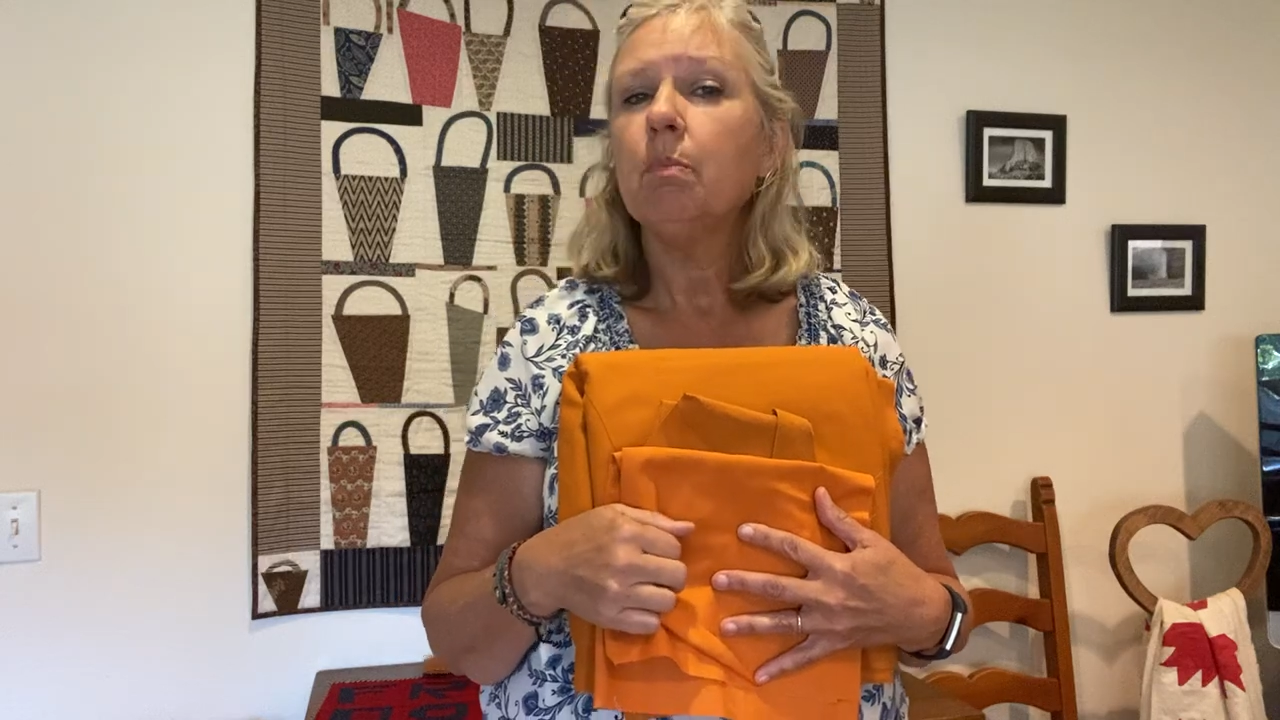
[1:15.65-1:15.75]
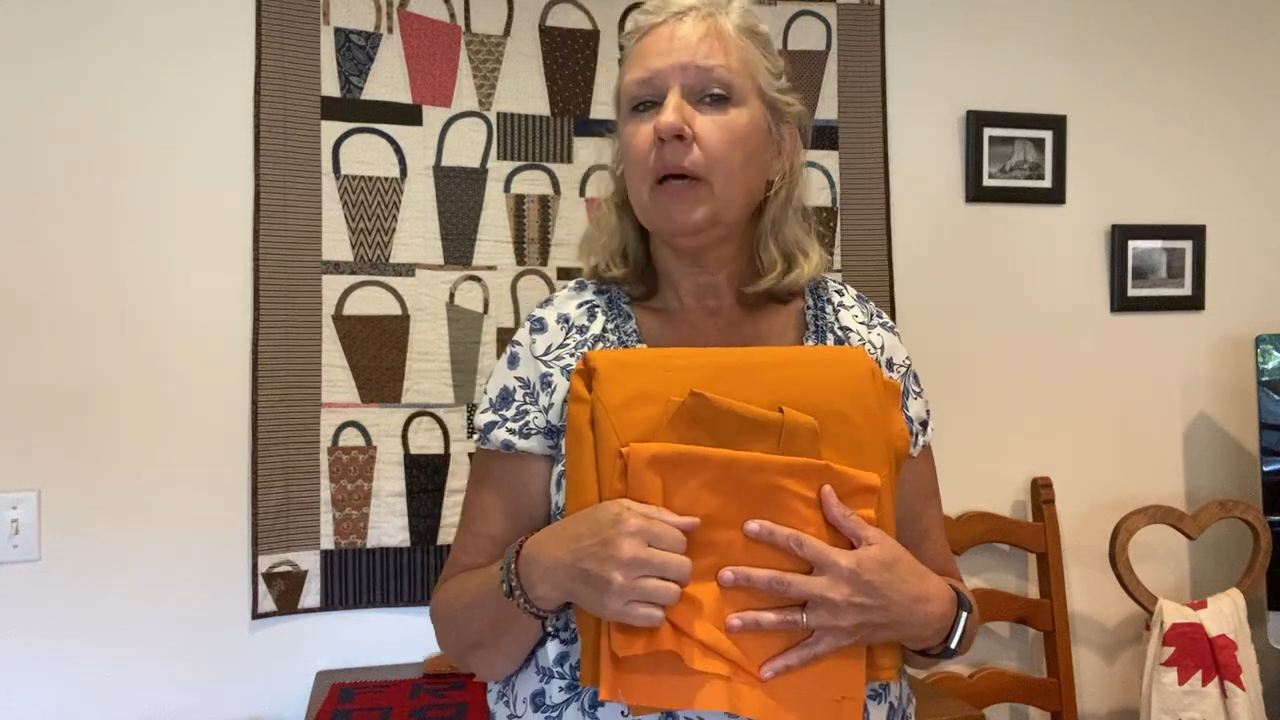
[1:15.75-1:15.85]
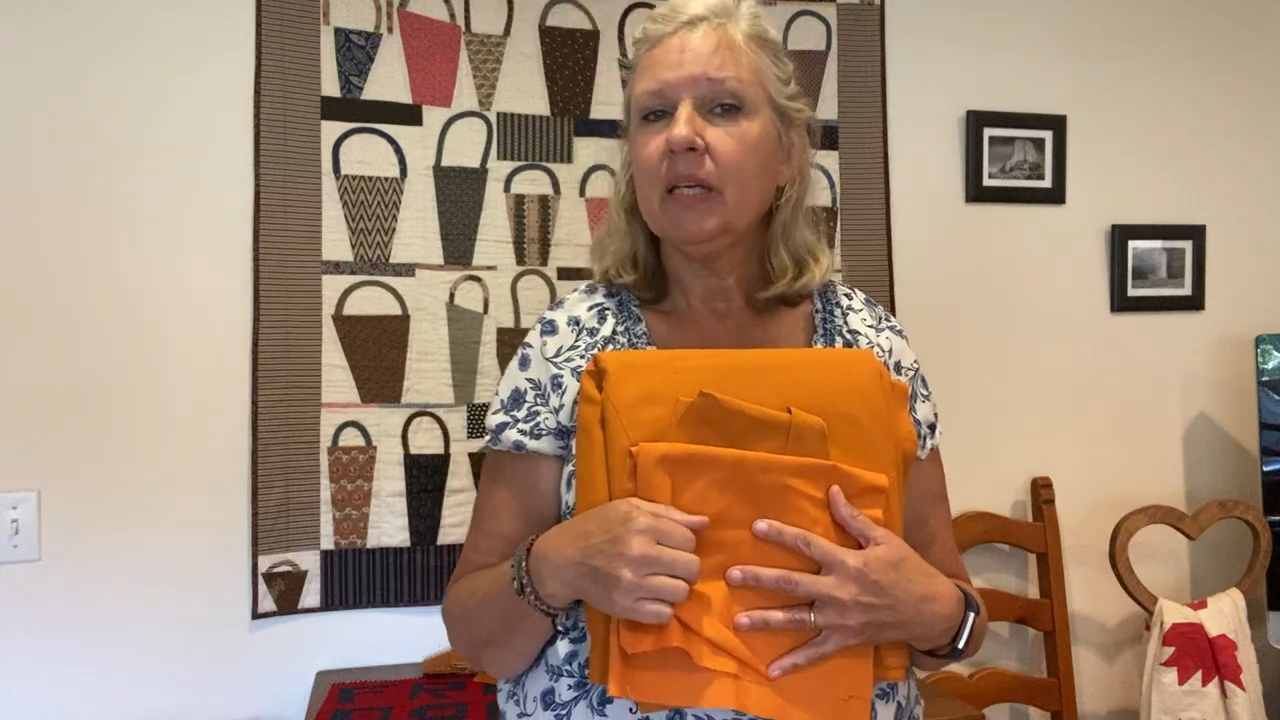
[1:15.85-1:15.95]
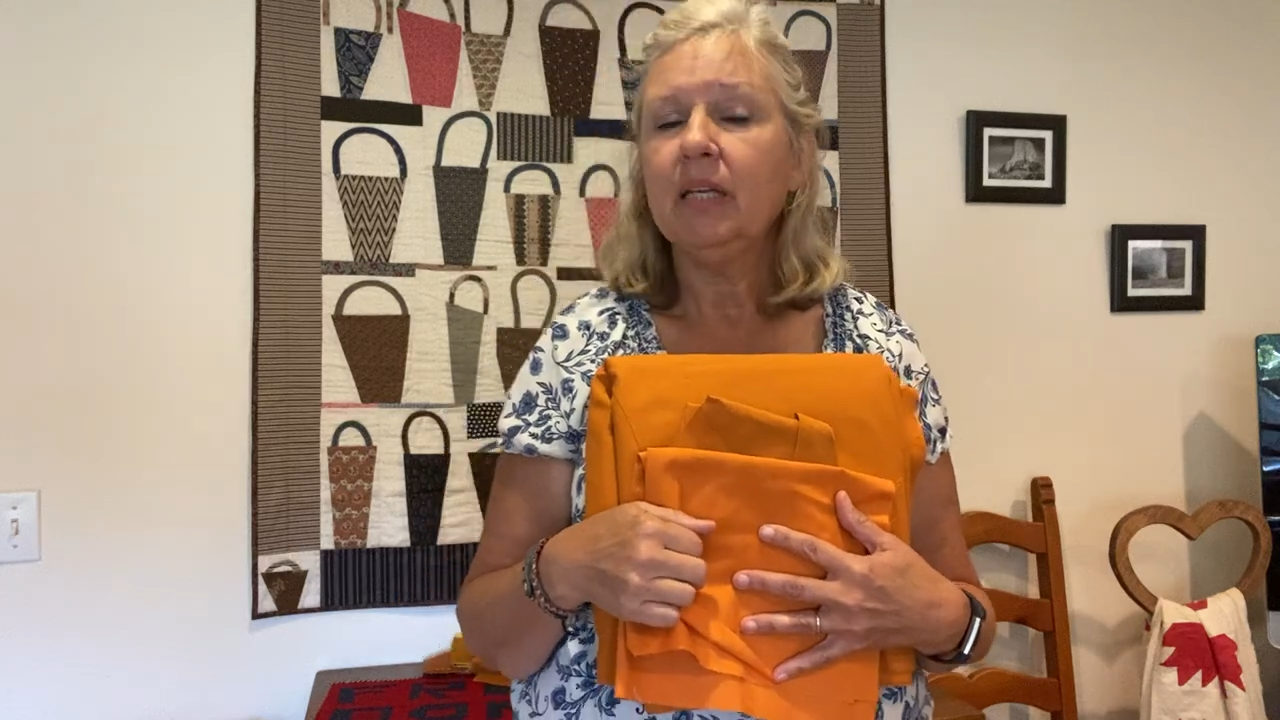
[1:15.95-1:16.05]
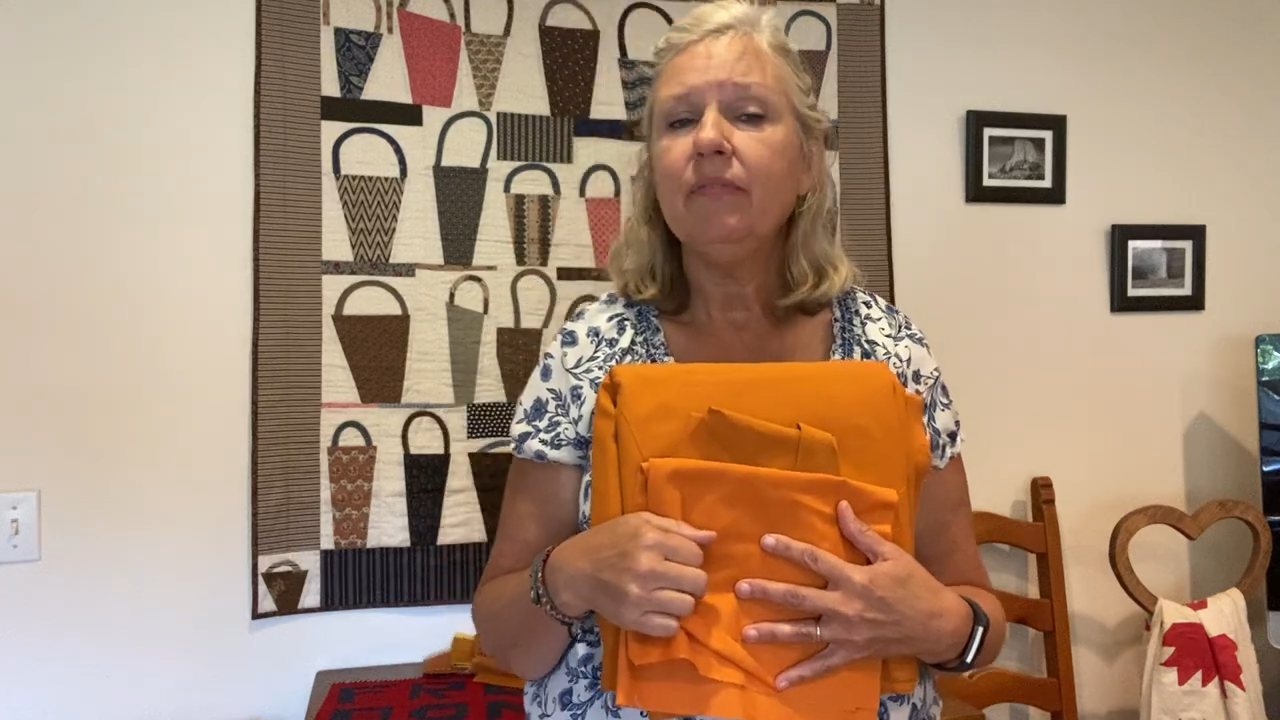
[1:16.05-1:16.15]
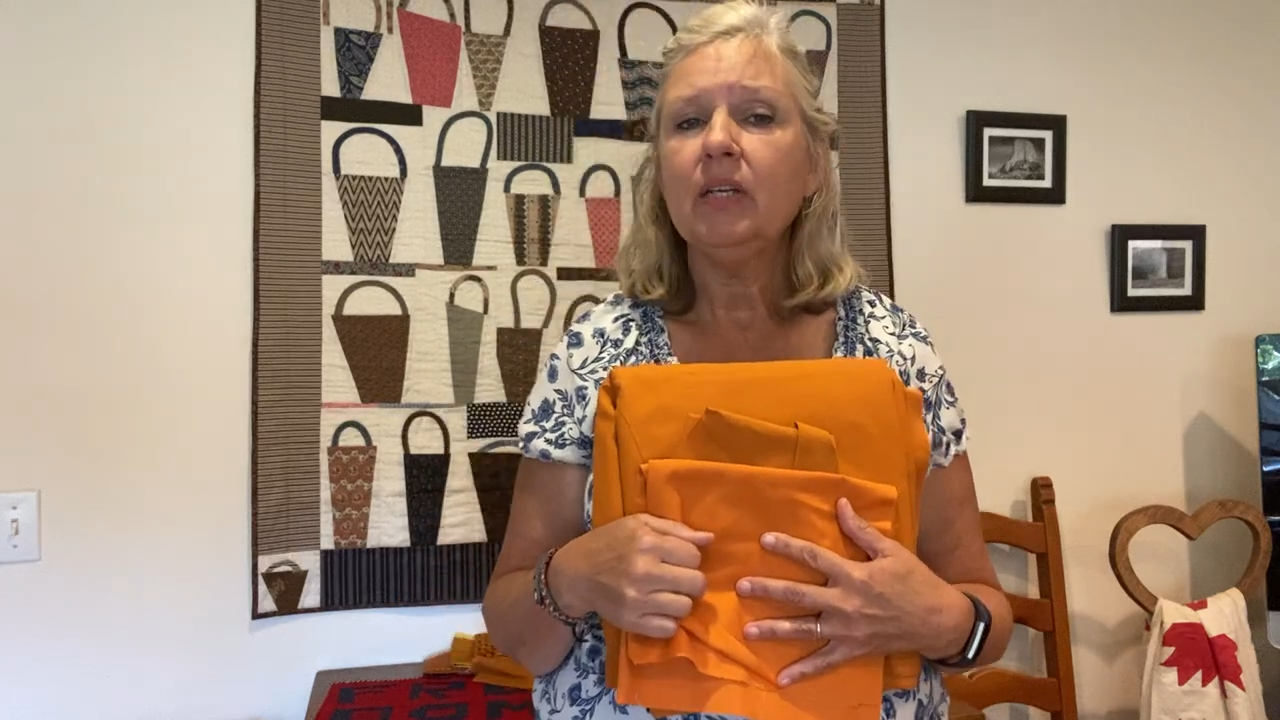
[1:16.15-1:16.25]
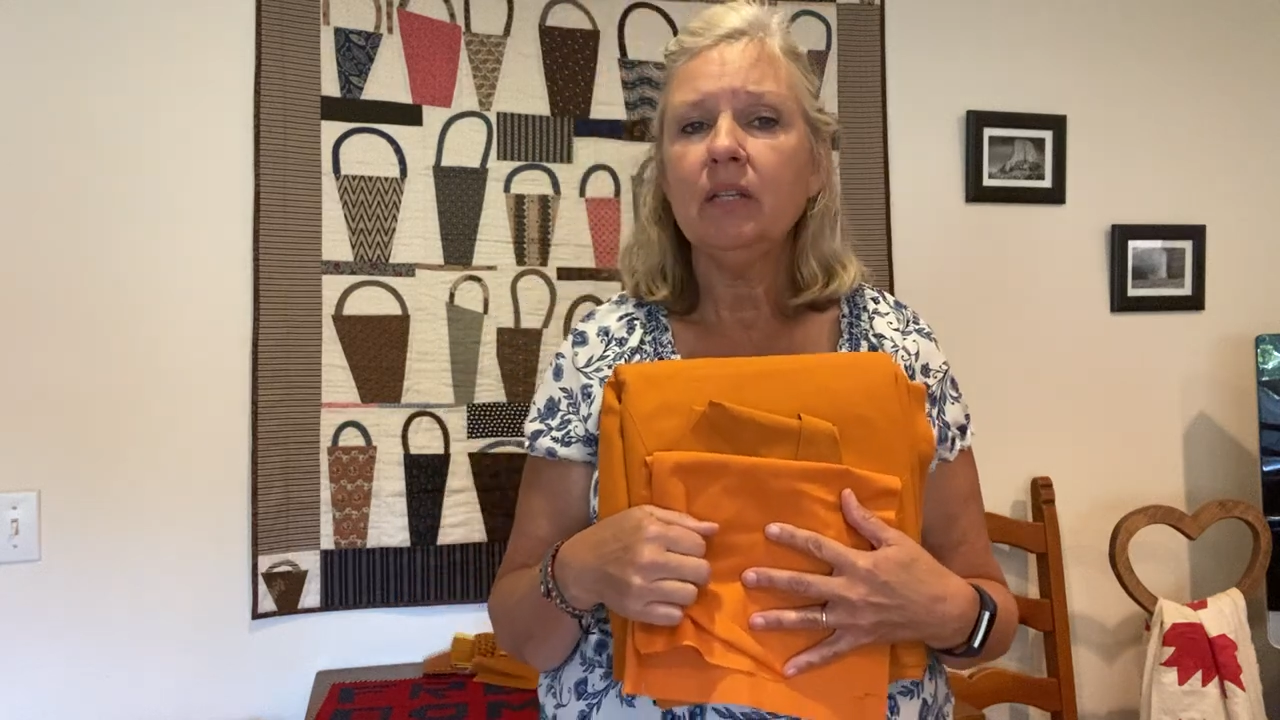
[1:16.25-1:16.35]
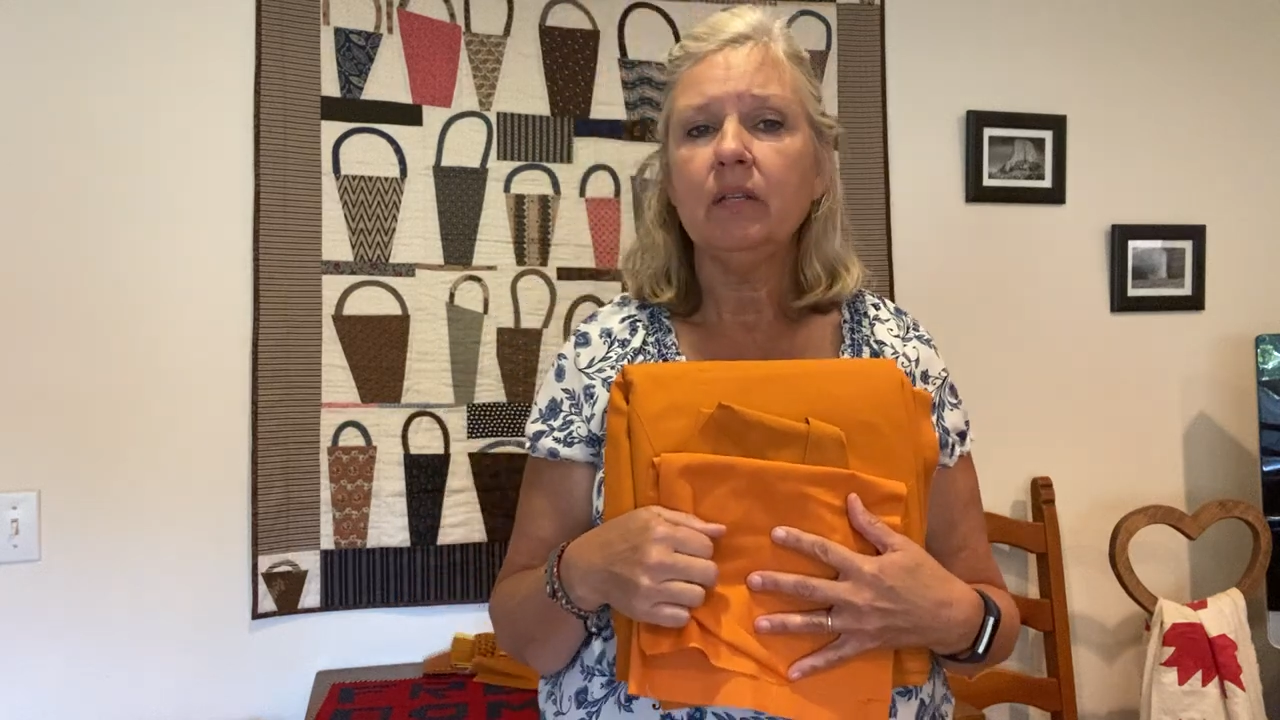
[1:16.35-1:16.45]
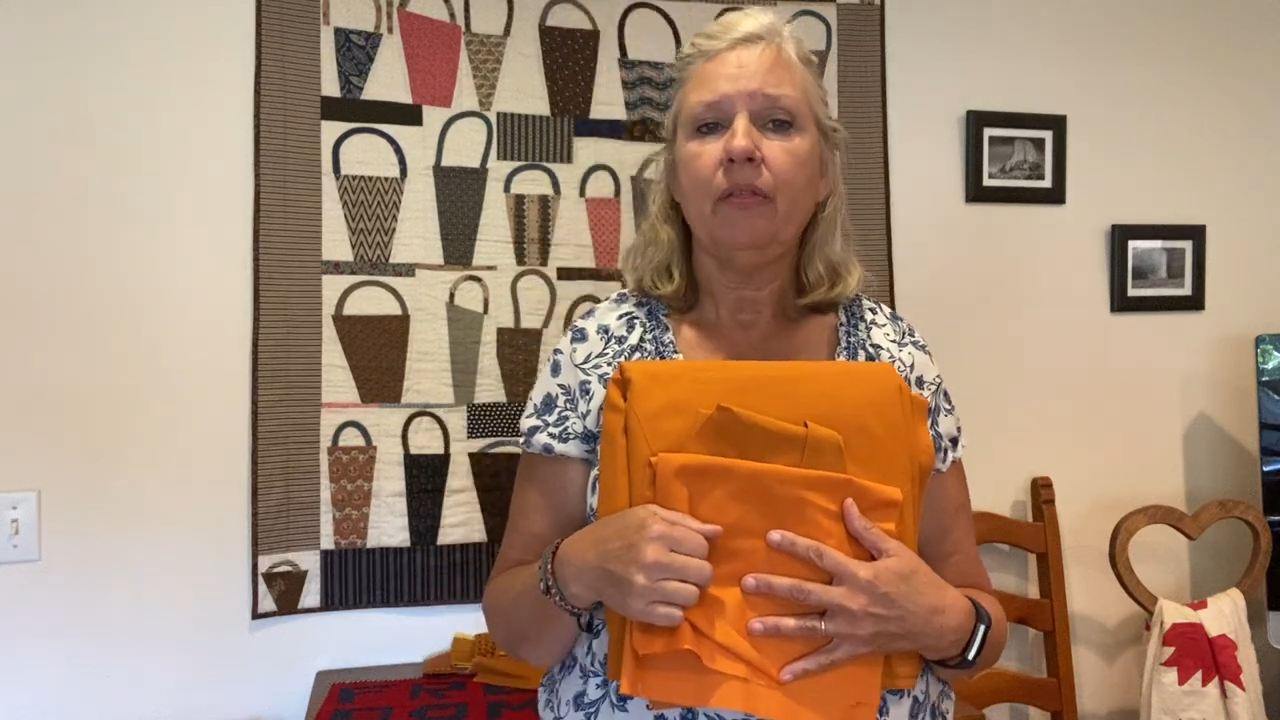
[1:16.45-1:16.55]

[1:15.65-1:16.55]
but even in the